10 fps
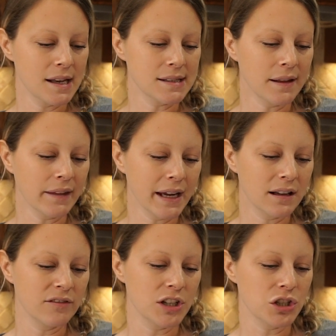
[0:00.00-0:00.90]
says, unlike
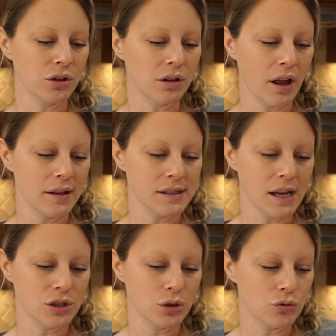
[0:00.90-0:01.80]
conventional cloths,
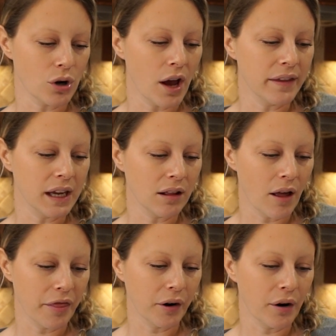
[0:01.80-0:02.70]
as you draw the
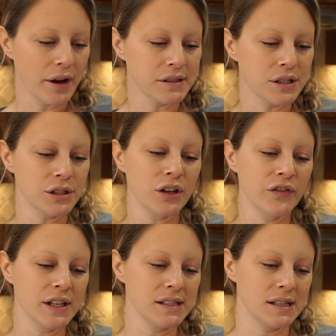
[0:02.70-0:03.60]
e-cloth across the
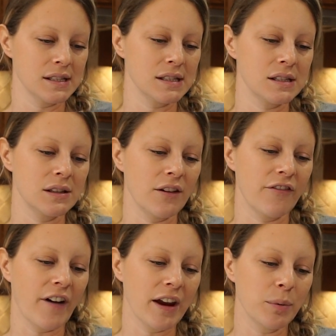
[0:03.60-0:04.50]
surface, the
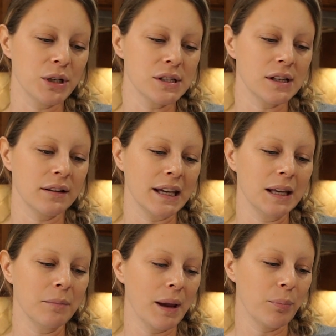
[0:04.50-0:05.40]
fibers
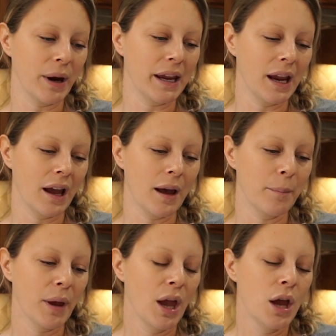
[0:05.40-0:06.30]
clean by breaking
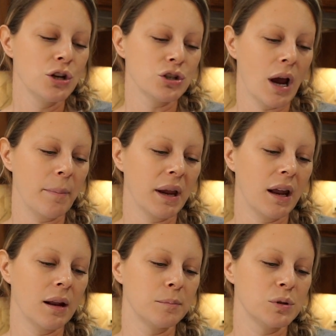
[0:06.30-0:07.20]
up, trapping
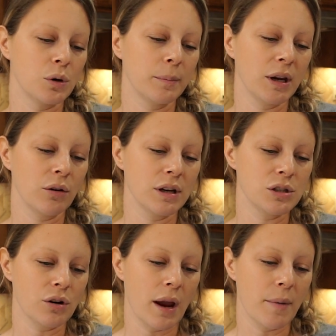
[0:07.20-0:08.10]
and absorbing
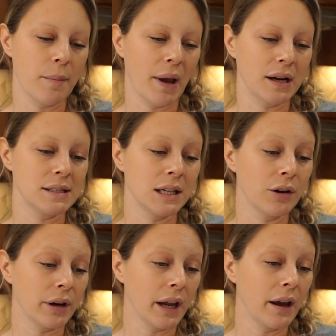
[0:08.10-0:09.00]
grease, grime, and
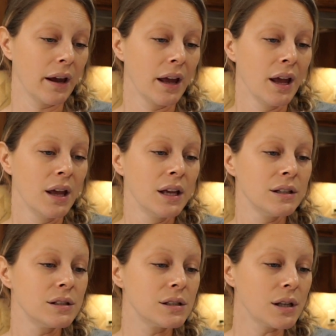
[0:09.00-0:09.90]
bacteria.
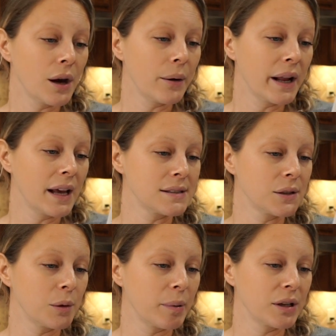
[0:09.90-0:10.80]
So, and it has
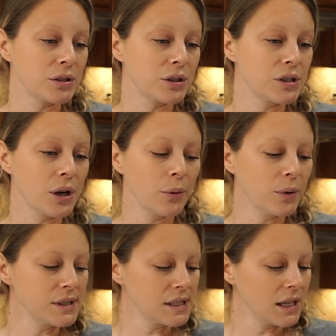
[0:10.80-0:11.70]
a little picture. So
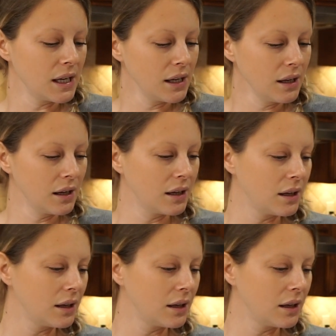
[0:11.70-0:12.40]
we'll see.